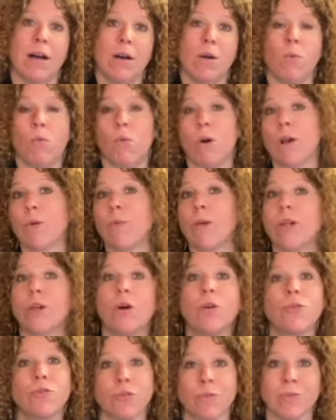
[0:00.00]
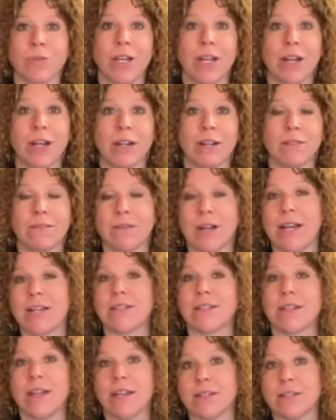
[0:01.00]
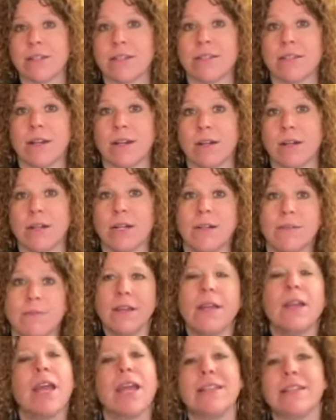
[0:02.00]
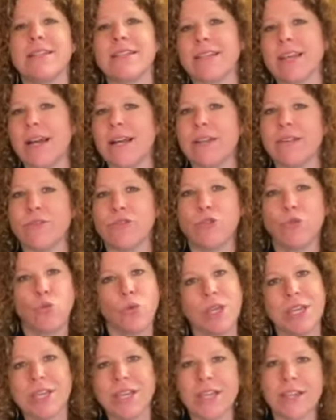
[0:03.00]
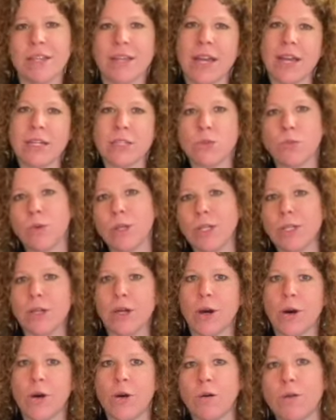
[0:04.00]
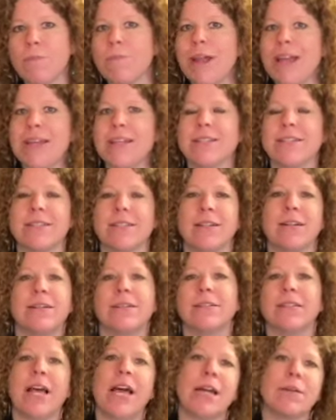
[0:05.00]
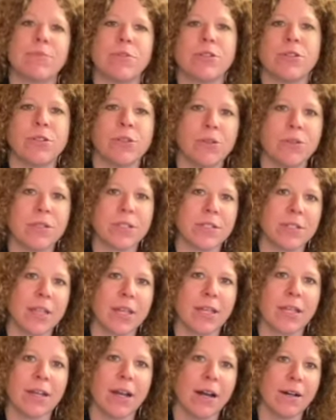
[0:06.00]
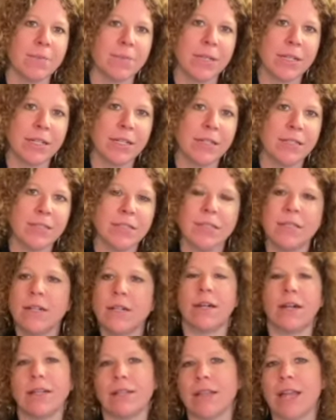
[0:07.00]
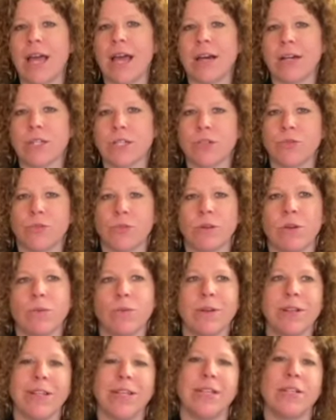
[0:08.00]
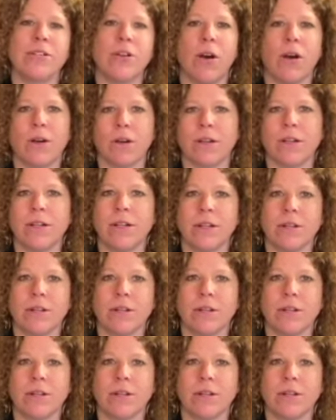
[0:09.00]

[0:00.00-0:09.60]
where we go from there as necessary. And this kind of tweaking as we go based on lab results as they come in allows for a really targeted